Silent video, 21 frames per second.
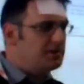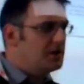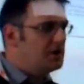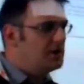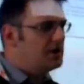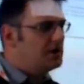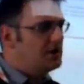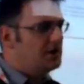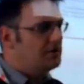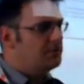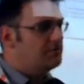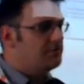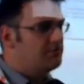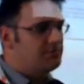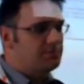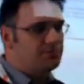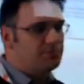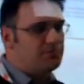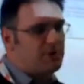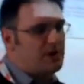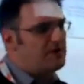uh,
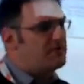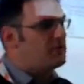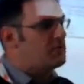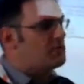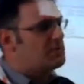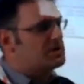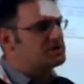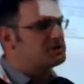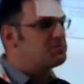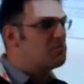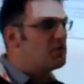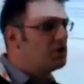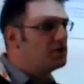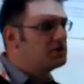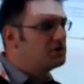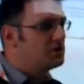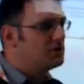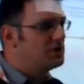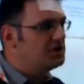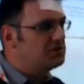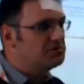performance
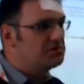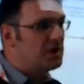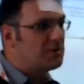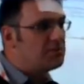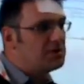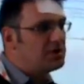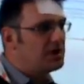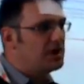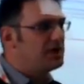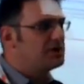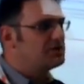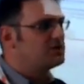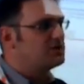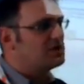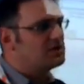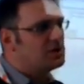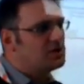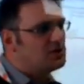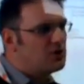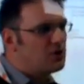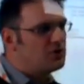monitoring application
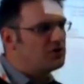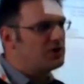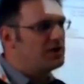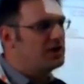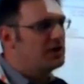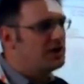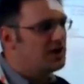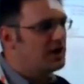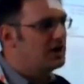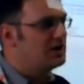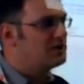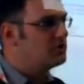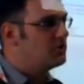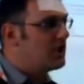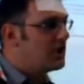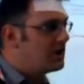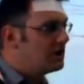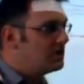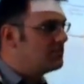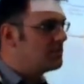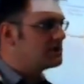that they don't really care to
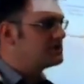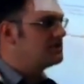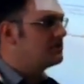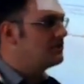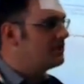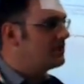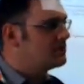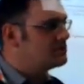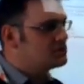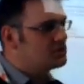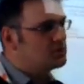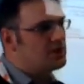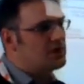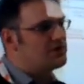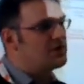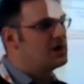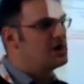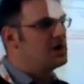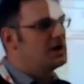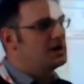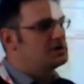run at maximum figures or
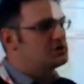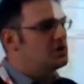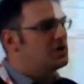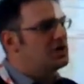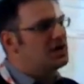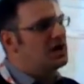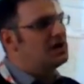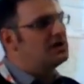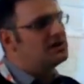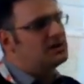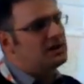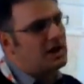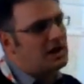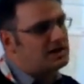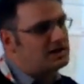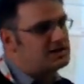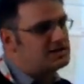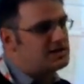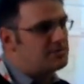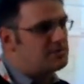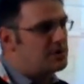whatever. So it can
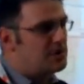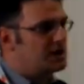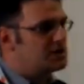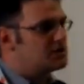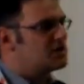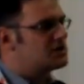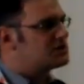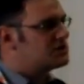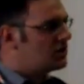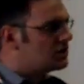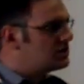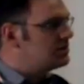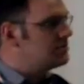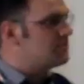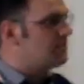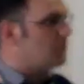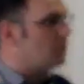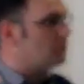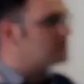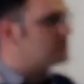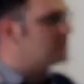take this application as not
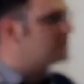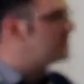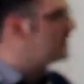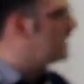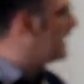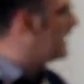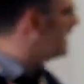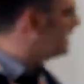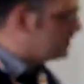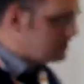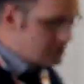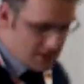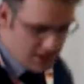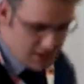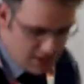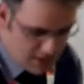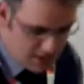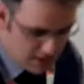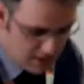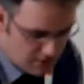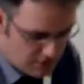important and,
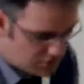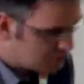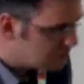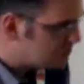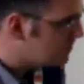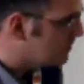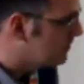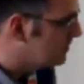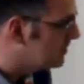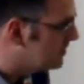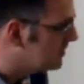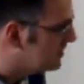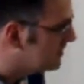oh, sorry.